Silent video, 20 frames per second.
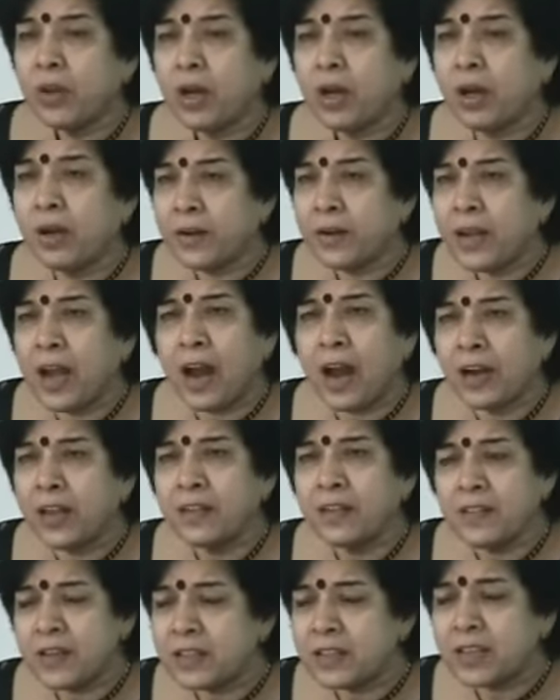uh
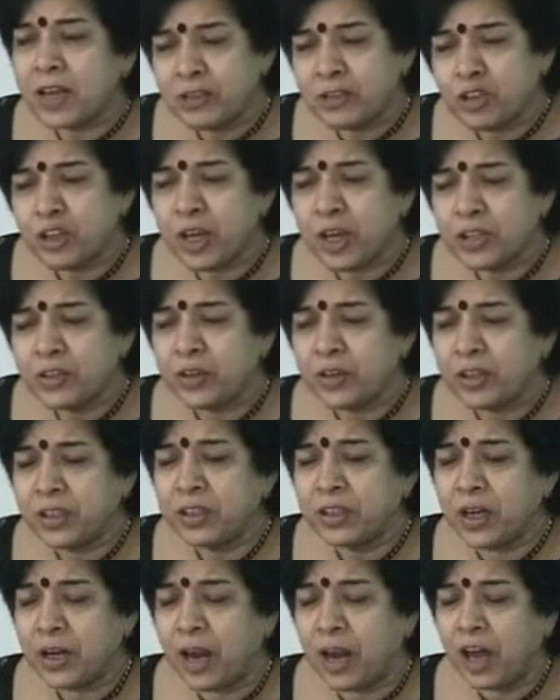regarding this, and she has
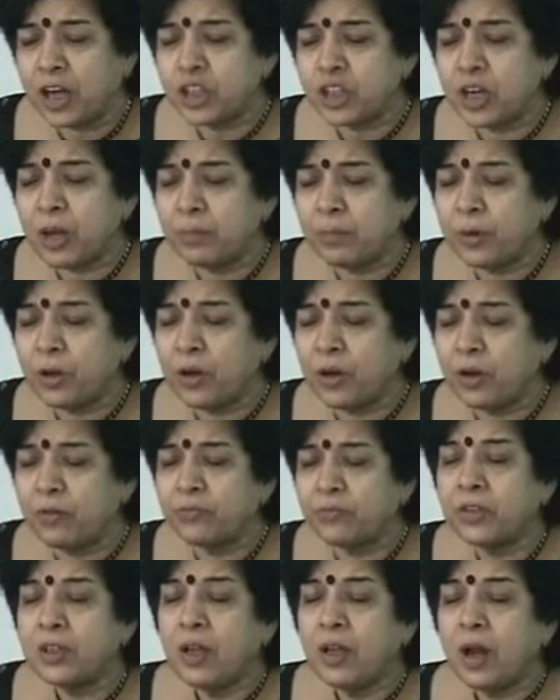written a large number of
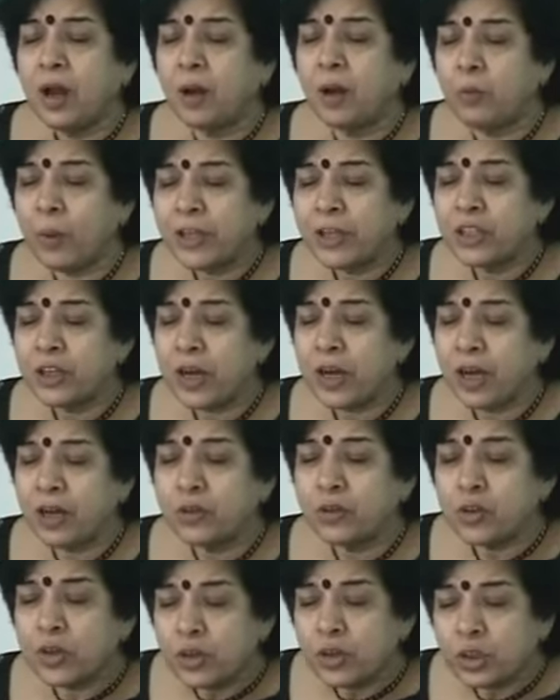uh, vachana.